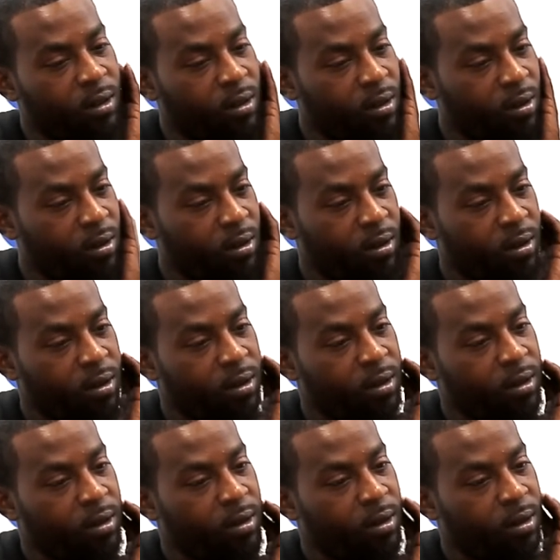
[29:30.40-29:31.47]

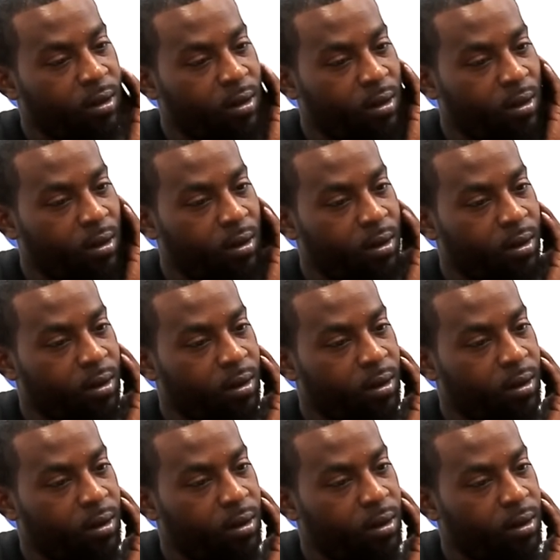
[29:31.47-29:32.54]

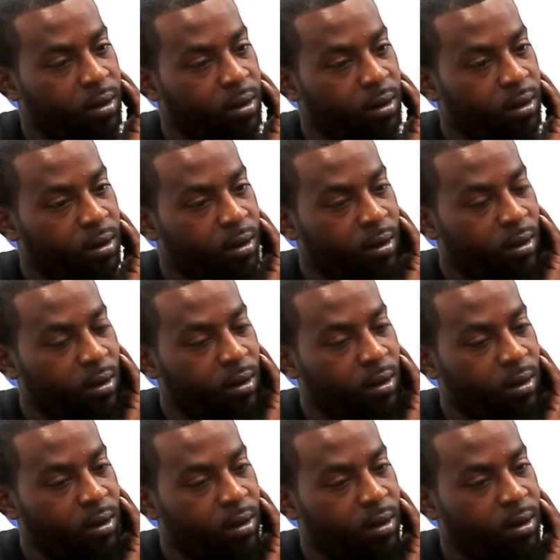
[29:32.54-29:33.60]

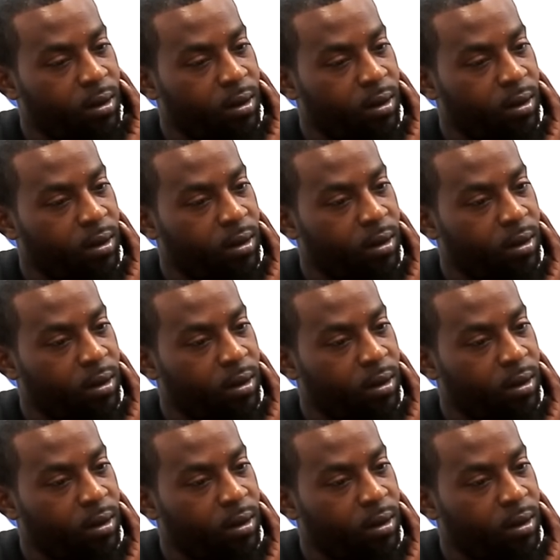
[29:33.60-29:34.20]
No words are spoken by the person on screen.